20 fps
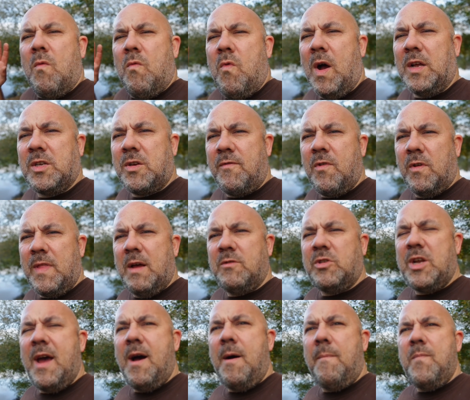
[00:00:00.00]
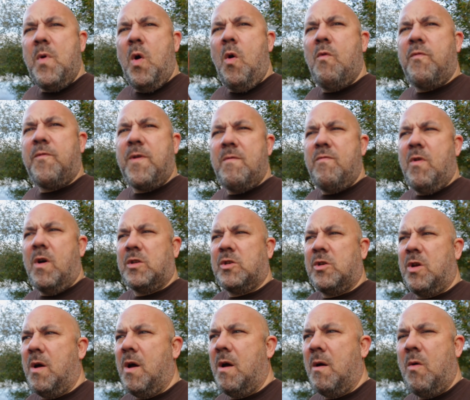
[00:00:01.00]
Right, so I've got those out, all 3
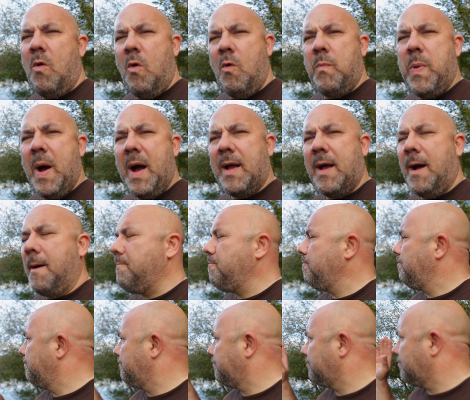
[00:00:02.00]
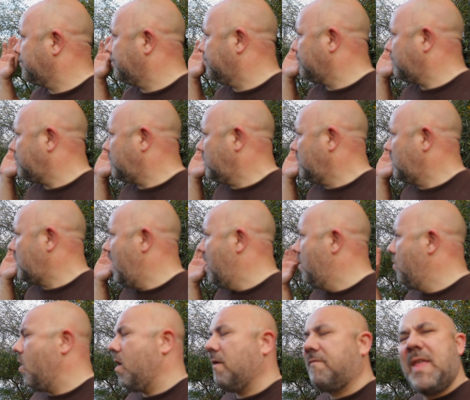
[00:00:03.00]
rods, all pucker.
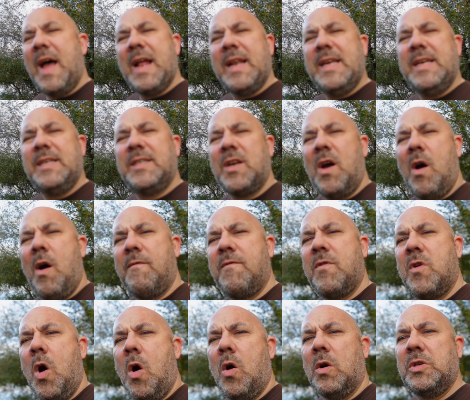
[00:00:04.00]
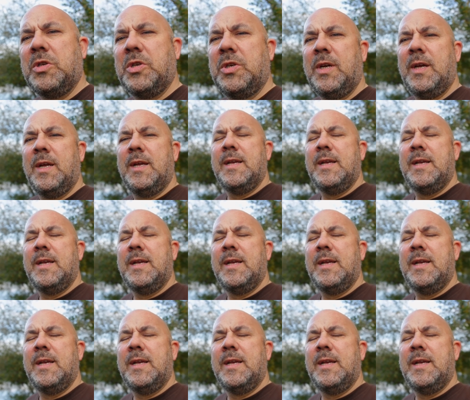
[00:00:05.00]
And what I've done is I've got